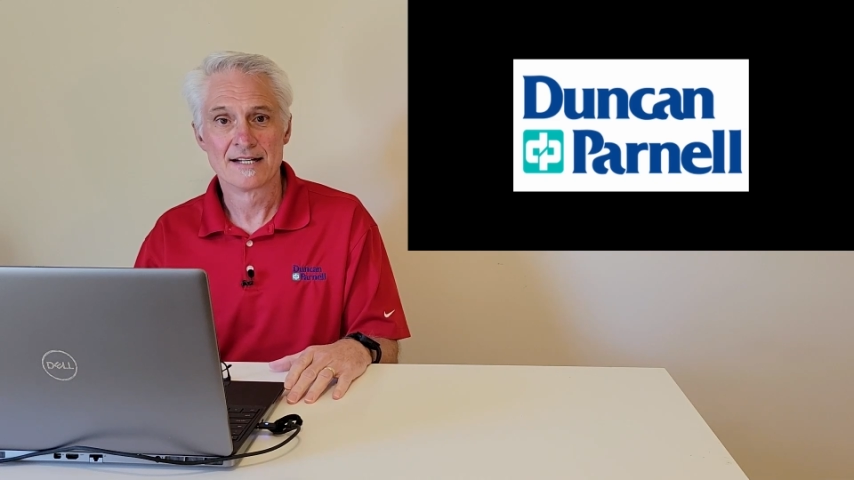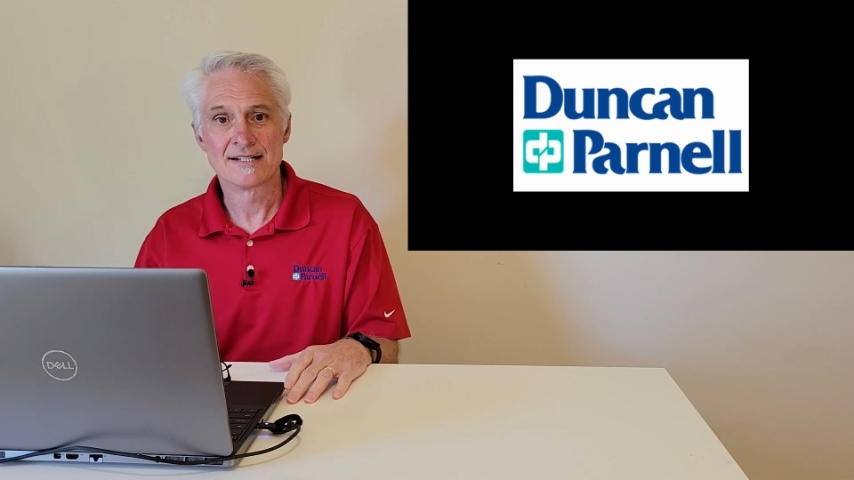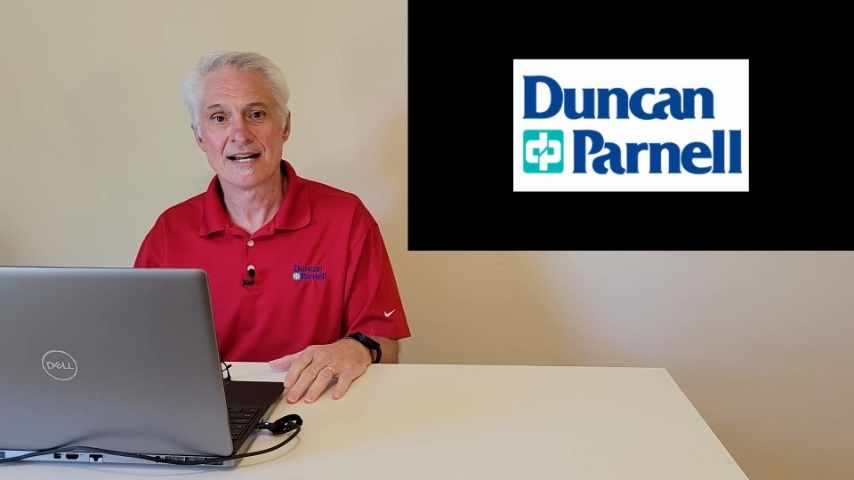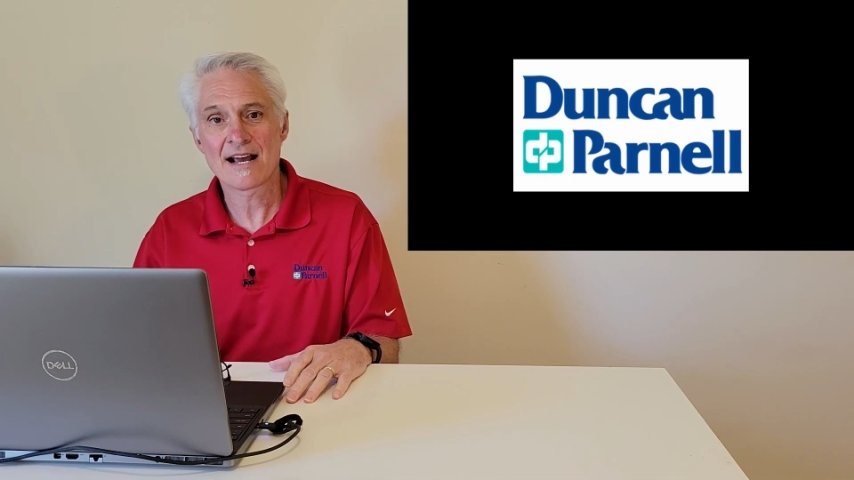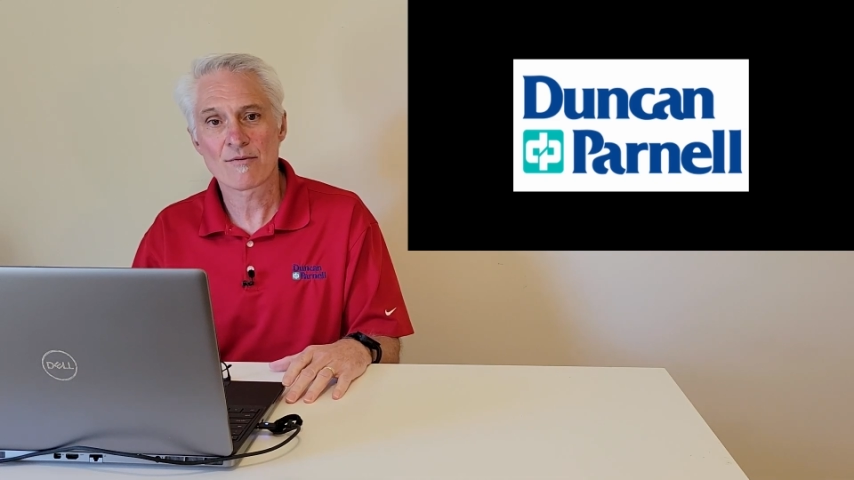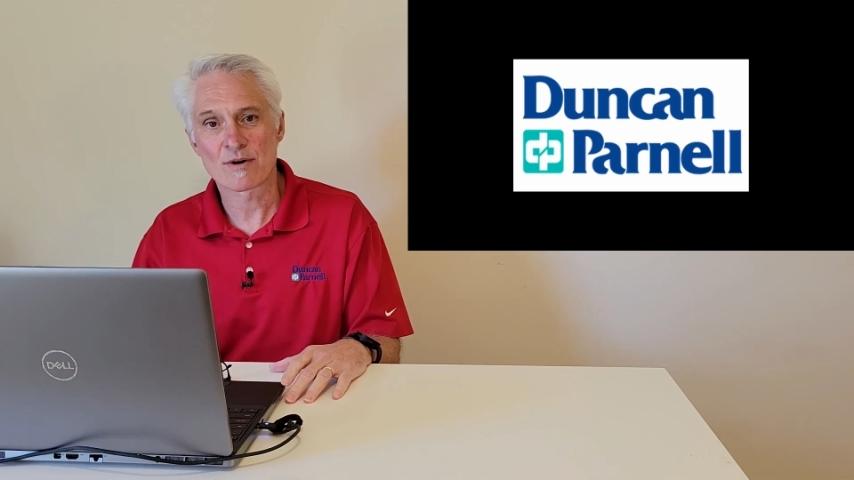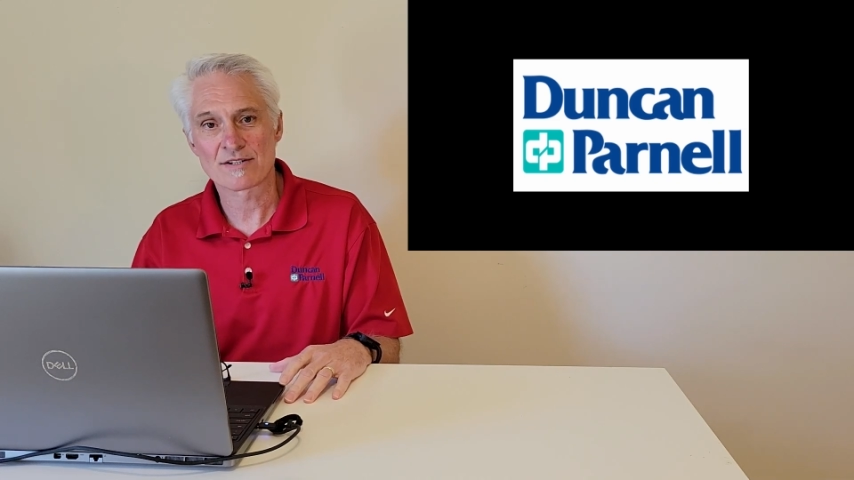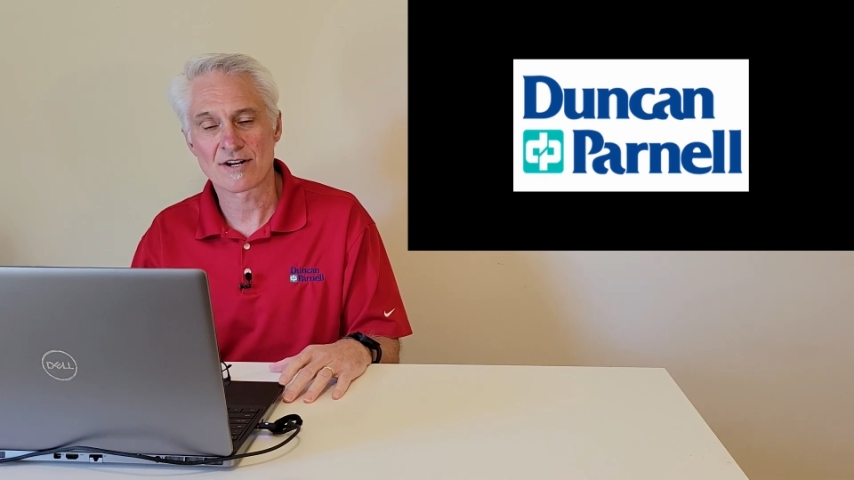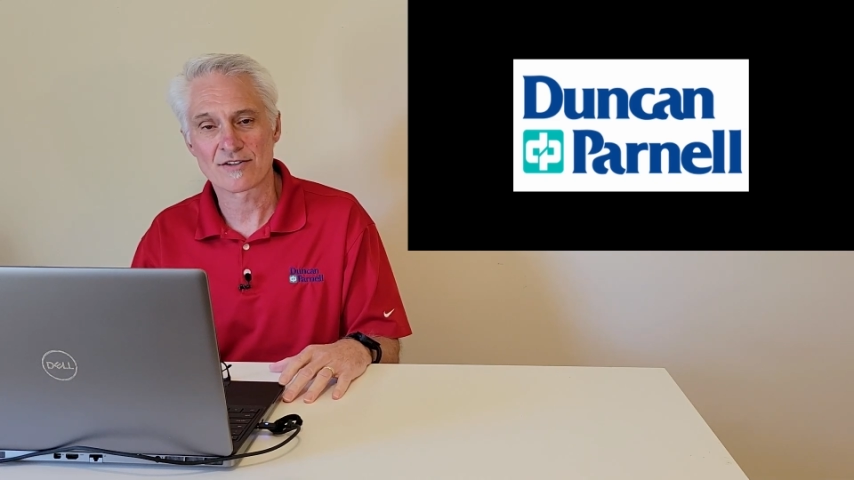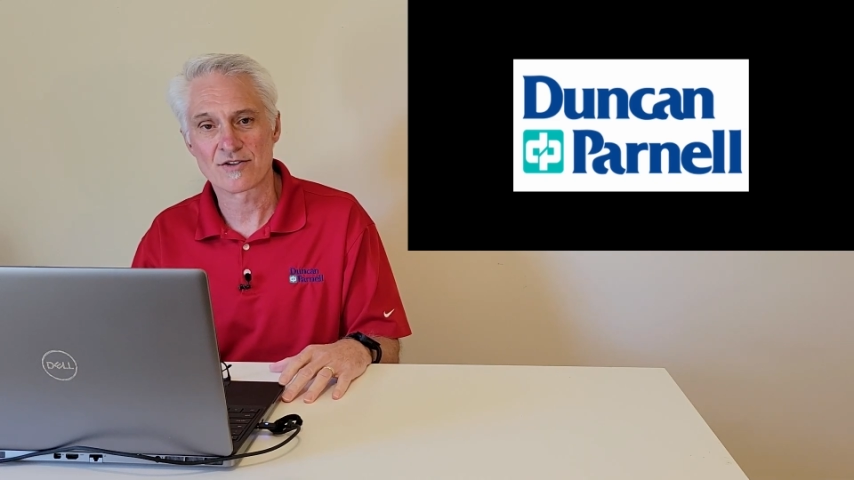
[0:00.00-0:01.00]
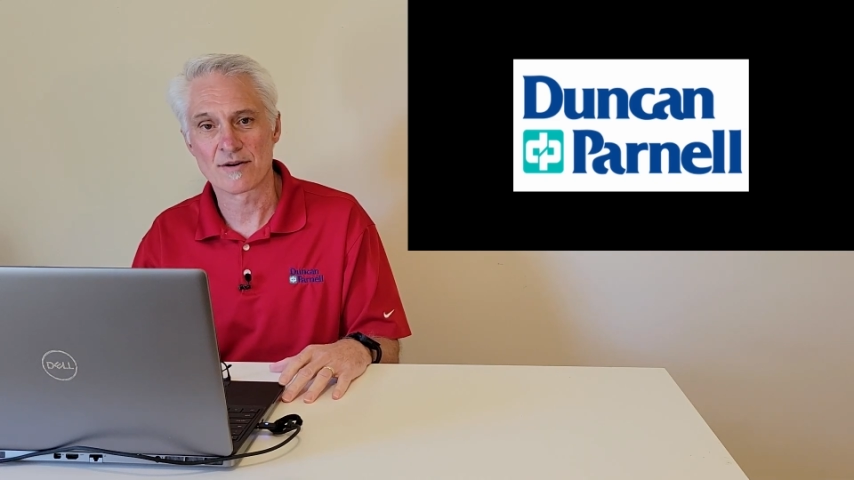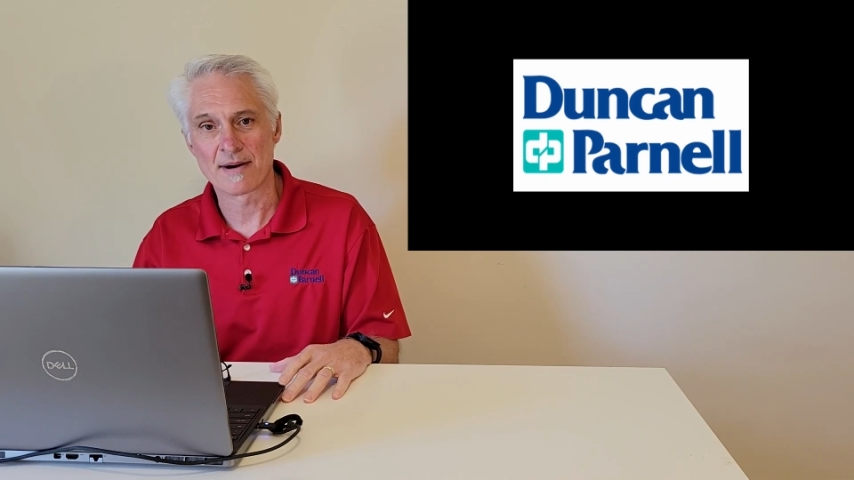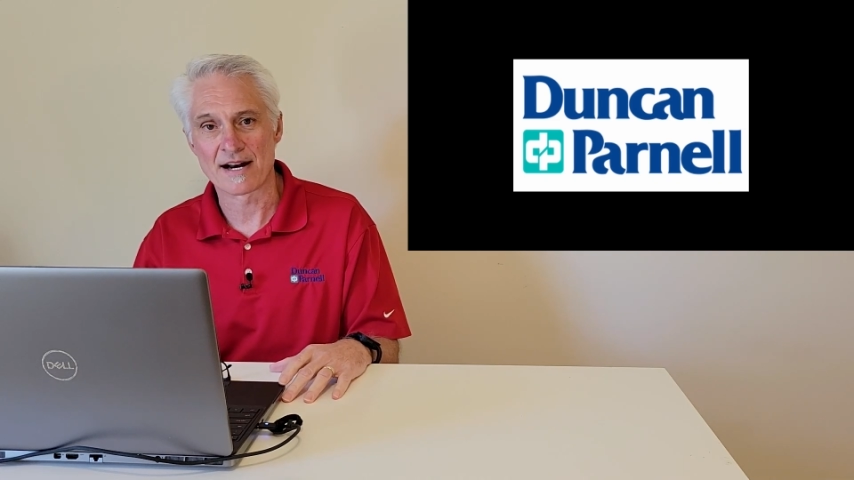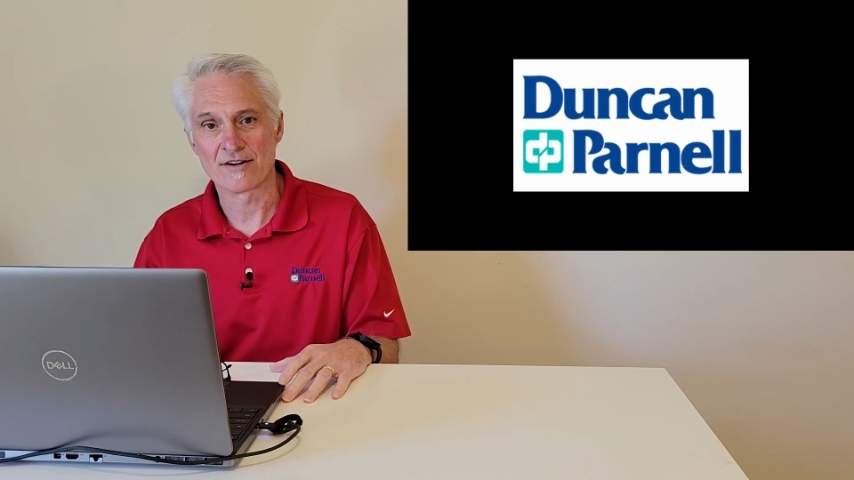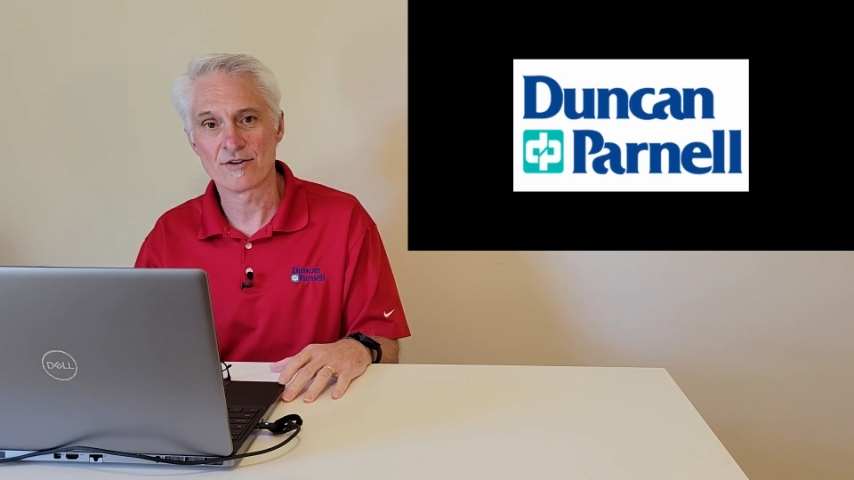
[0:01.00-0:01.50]
Today, I want to talk to you
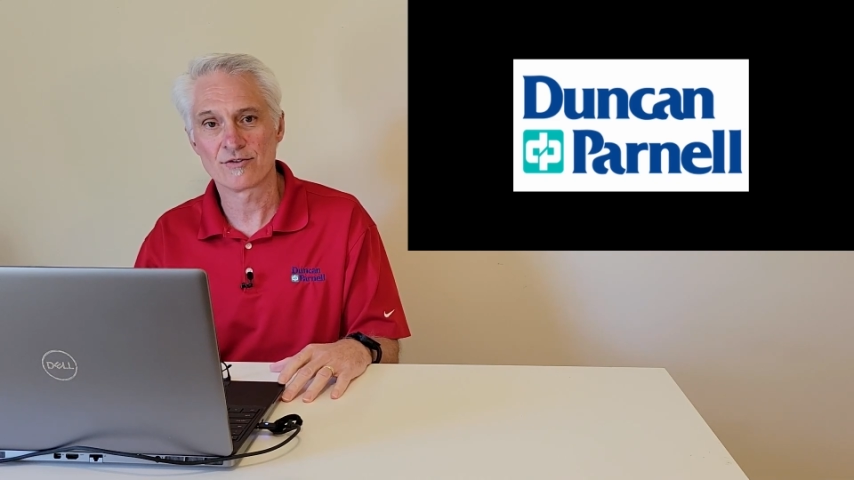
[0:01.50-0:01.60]
about a new